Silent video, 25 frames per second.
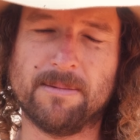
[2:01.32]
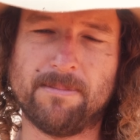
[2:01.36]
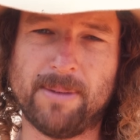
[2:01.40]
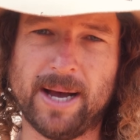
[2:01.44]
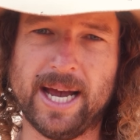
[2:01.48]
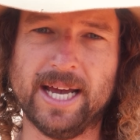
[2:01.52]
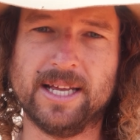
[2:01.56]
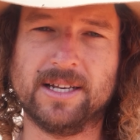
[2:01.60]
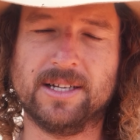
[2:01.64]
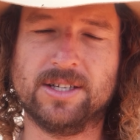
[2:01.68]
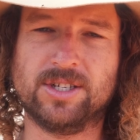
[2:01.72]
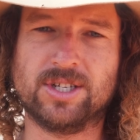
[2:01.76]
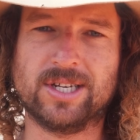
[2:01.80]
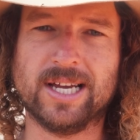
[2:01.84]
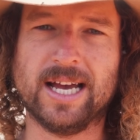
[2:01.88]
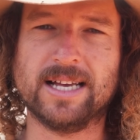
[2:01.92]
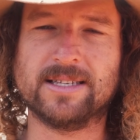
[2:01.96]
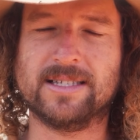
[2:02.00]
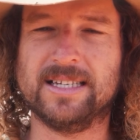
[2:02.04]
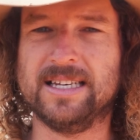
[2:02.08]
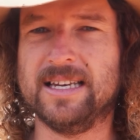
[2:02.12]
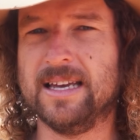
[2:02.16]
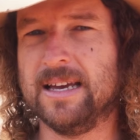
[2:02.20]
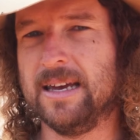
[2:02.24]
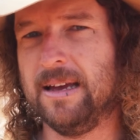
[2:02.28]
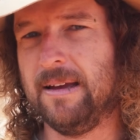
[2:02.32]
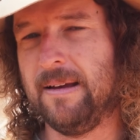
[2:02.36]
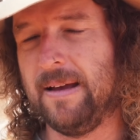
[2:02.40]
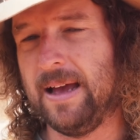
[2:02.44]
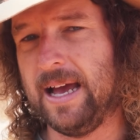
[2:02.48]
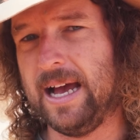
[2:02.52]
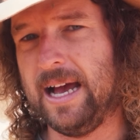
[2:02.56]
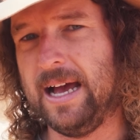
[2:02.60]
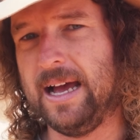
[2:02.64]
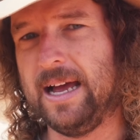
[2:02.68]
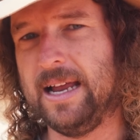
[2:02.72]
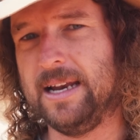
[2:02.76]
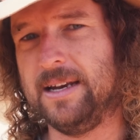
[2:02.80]
painted chassis,
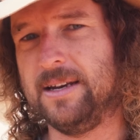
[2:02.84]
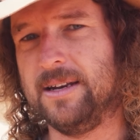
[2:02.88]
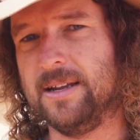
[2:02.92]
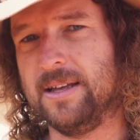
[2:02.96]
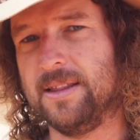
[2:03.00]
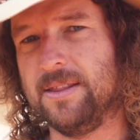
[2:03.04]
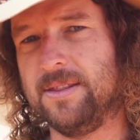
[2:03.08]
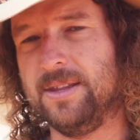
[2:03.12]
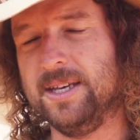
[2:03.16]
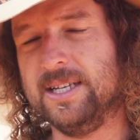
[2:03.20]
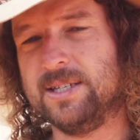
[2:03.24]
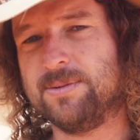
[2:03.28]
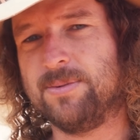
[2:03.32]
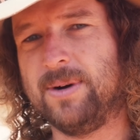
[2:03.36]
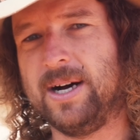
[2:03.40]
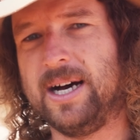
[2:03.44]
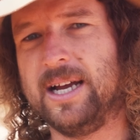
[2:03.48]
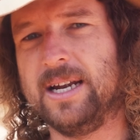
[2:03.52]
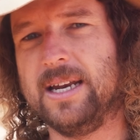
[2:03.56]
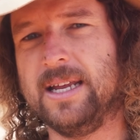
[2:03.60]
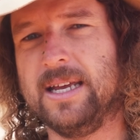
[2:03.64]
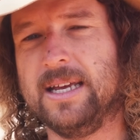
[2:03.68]
and this one